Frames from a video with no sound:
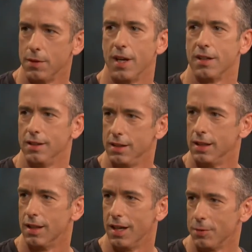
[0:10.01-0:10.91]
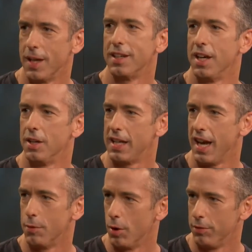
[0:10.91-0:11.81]
They're not going to legalize. We're not going to get a
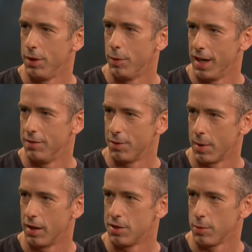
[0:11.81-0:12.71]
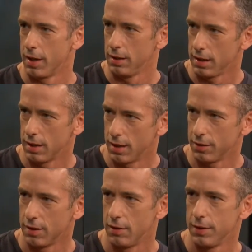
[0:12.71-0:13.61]
gay Roe v. Wade for marriage where they legalize
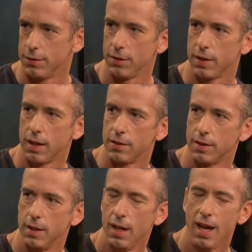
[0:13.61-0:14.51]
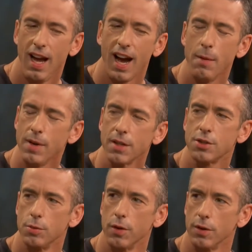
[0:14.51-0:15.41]
it in all 50 states. Would you want that? I'm not
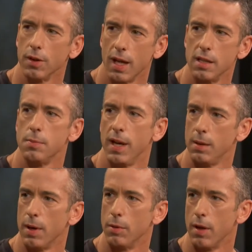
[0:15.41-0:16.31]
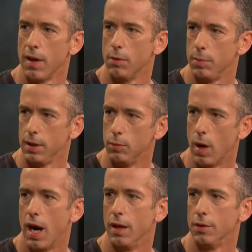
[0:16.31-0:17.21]
sure. There's a lot of debate about whether that would be
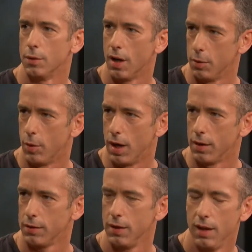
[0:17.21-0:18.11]
wise or unwise. What's your take?